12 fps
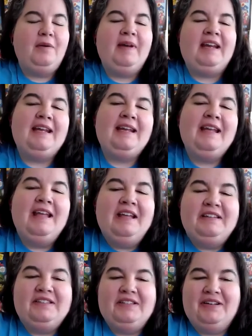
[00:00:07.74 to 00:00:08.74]
everybody.
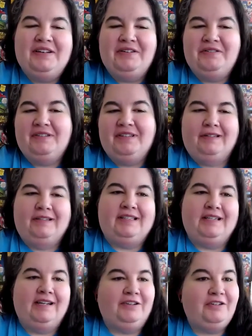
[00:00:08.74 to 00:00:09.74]
So
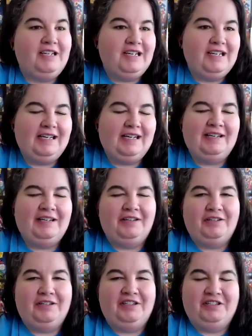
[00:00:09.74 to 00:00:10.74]
it's another day,
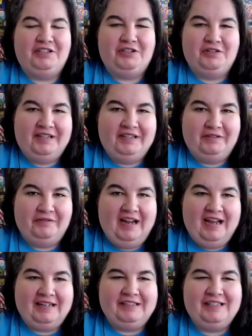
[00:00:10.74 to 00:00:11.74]
another trailer
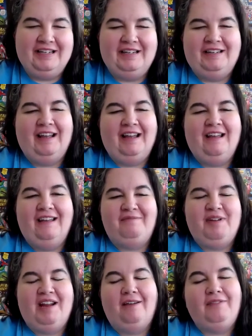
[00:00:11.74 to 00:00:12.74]
reaction. I've
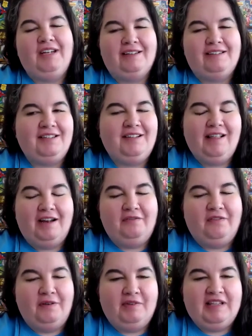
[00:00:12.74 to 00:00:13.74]
been having actually a lot of
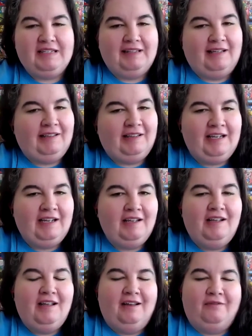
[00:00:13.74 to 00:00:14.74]
fun with these lately.
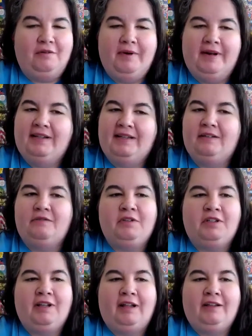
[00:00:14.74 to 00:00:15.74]
For a while, I didn't
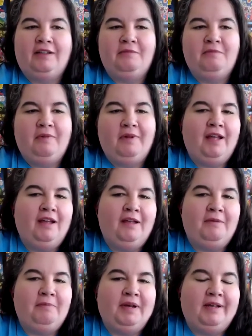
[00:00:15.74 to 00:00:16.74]
really like them,
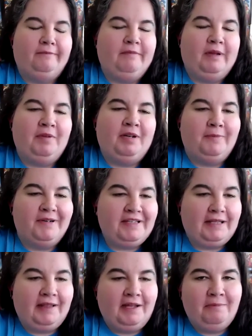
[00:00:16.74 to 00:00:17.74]
but I've been
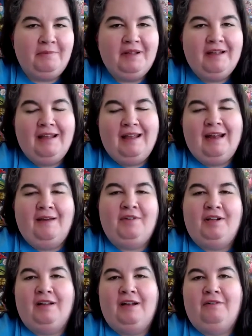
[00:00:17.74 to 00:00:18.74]
embracing them and
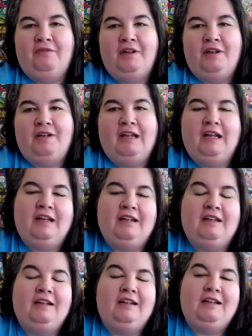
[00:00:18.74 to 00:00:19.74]
having a lot of
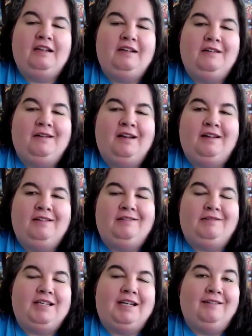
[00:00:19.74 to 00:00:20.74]
fun
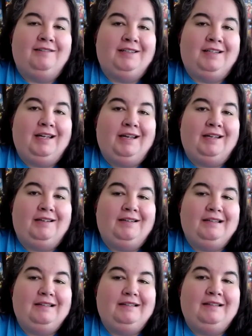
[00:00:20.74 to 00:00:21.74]
taking a look at
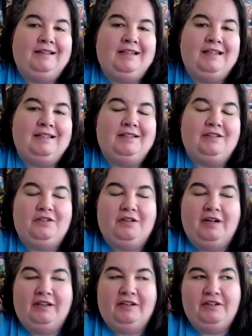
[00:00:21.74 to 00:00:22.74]
these
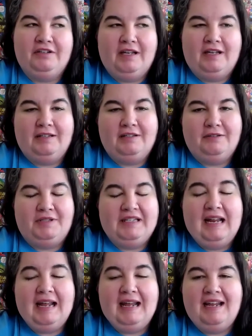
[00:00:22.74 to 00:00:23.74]
trailers. And so
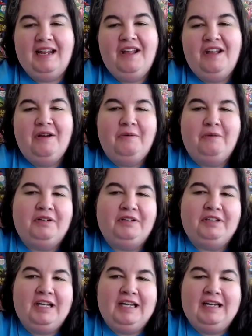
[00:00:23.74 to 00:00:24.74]
today, we're
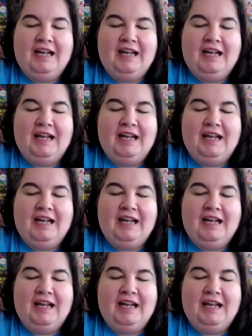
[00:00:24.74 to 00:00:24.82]
looking